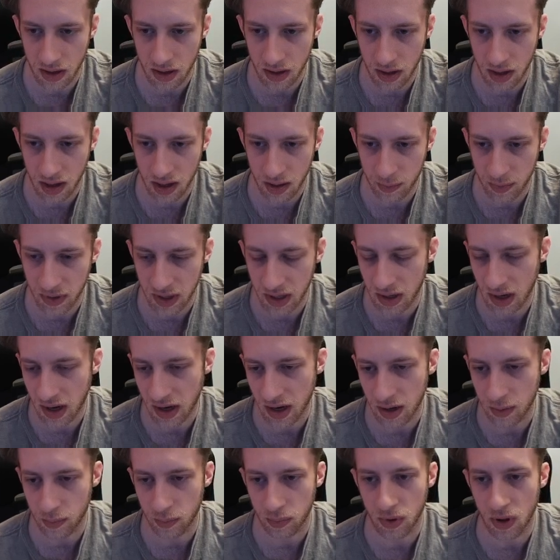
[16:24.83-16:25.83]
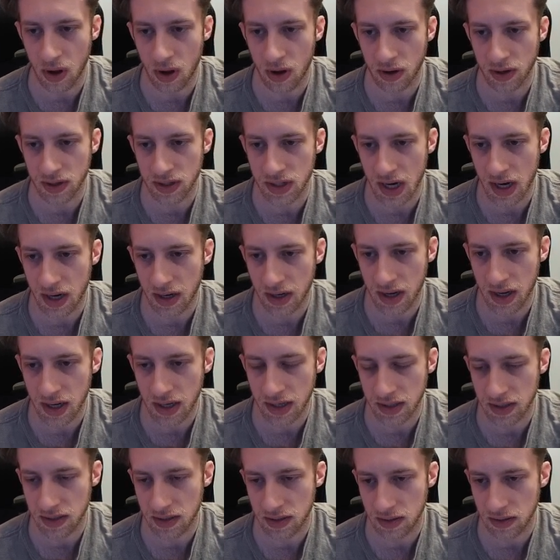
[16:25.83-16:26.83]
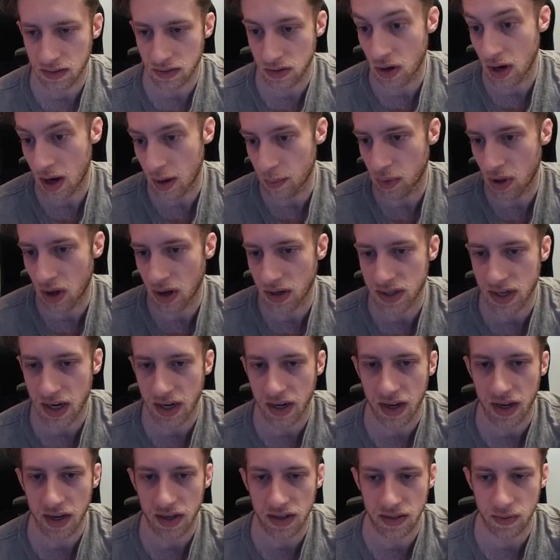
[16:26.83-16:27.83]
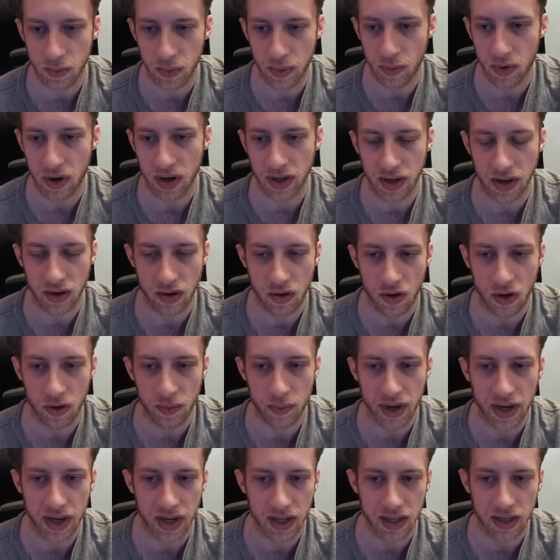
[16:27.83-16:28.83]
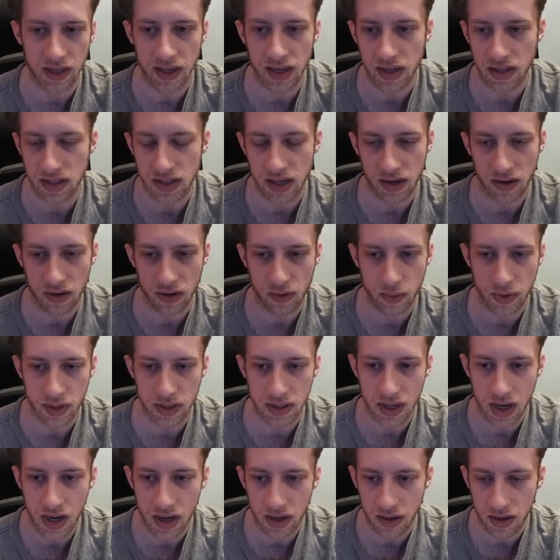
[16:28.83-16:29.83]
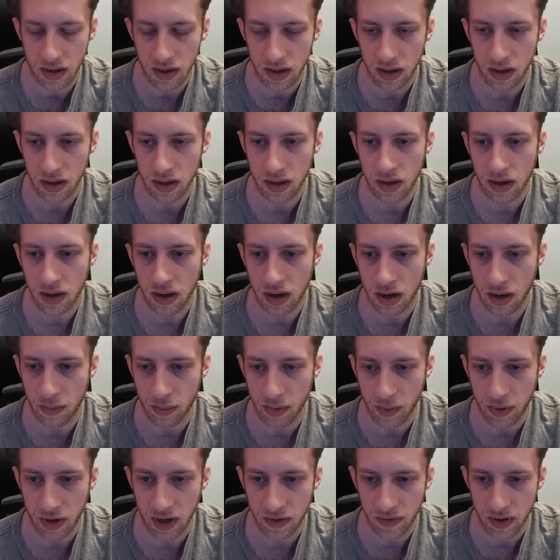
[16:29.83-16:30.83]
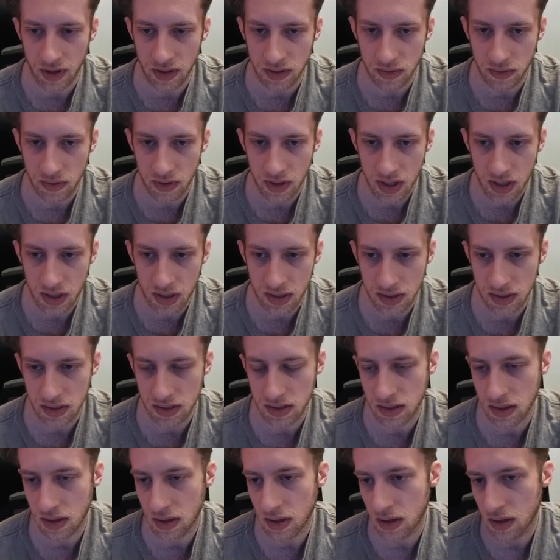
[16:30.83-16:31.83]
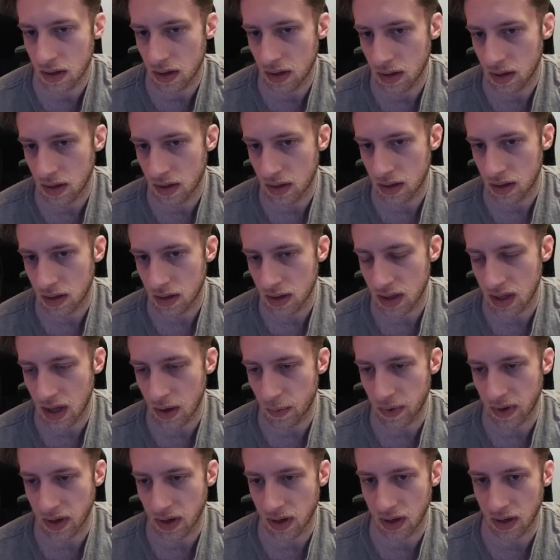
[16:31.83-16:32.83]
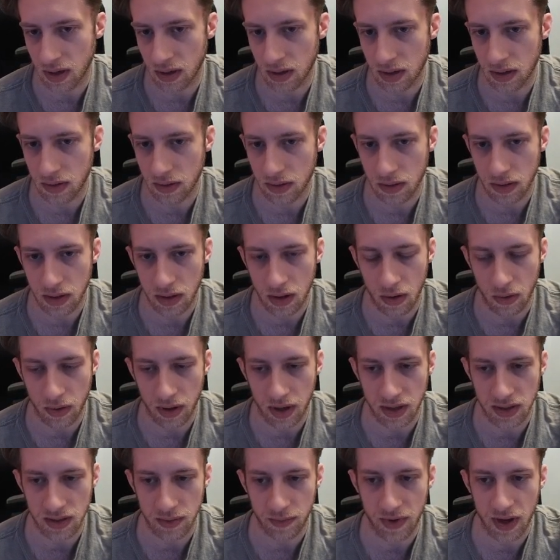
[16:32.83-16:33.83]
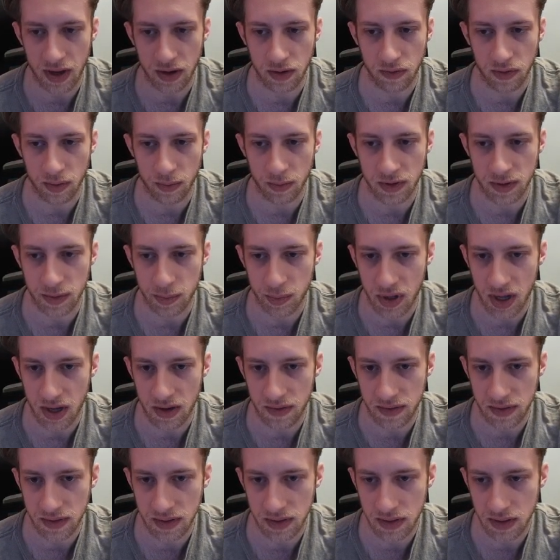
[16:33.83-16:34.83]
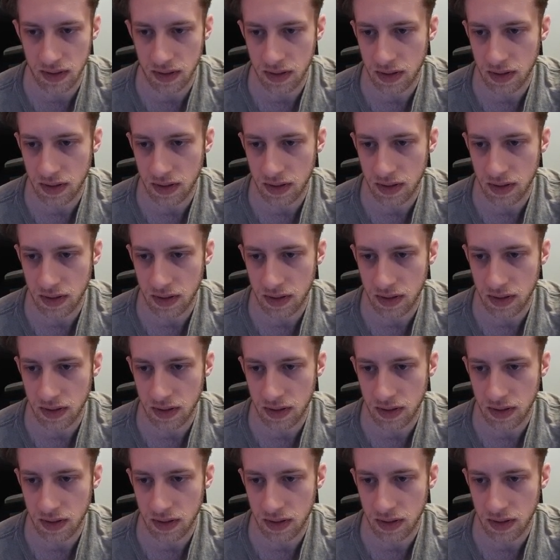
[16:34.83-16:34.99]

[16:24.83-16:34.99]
I beat. I'm gonna block Jack X. Sorry, I block Jack X, and we want to get called by a hand like King Jack or Queen Jack. But if I do this, then we can, get some value from his bluffs.